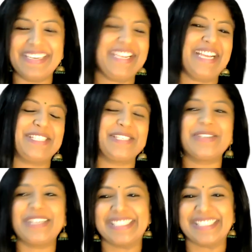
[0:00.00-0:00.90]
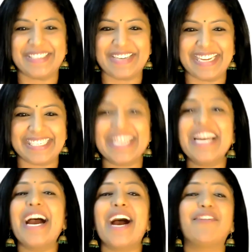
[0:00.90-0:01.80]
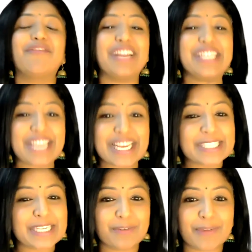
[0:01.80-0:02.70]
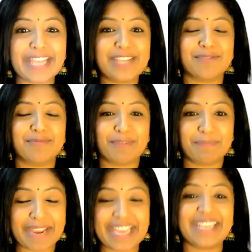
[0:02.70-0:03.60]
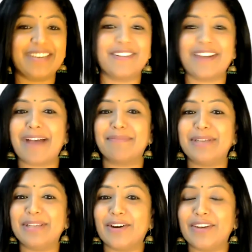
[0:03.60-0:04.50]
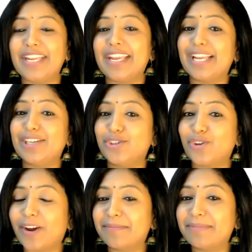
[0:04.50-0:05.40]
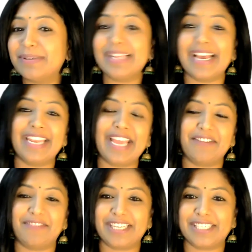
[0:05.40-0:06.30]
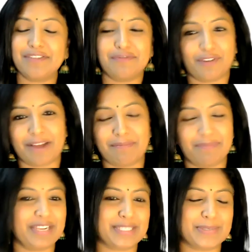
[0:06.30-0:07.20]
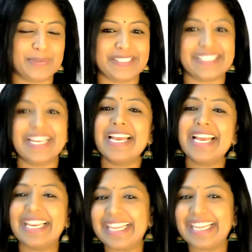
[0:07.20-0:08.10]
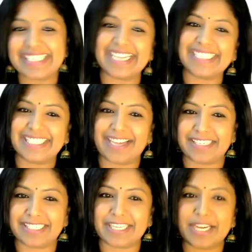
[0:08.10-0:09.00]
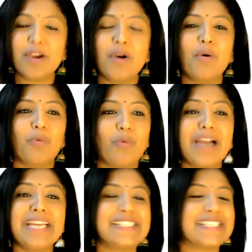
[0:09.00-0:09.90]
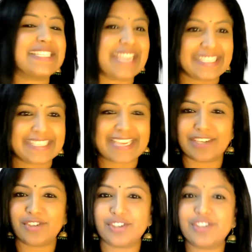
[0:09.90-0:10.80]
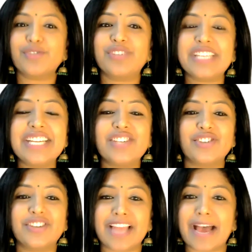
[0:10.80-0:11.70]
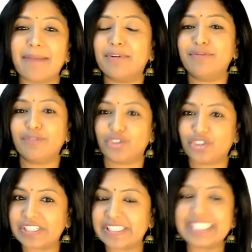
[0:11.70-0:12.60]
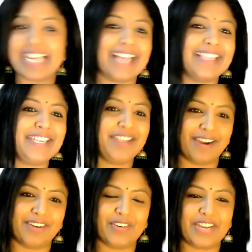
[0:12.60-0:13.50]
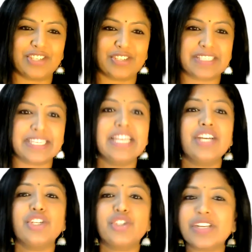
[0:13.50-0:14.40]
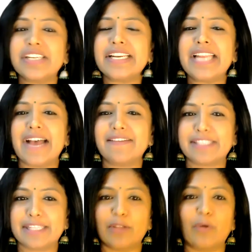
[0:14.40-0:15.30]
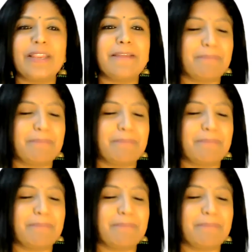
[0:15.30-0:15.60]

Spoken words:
Yes, you heard it right. A fantastic way to make grammar learning enjoyable and effective for our preschoolers. Let's get started. Why is it essential to teach grammar for children at the younger ages? Children have slowly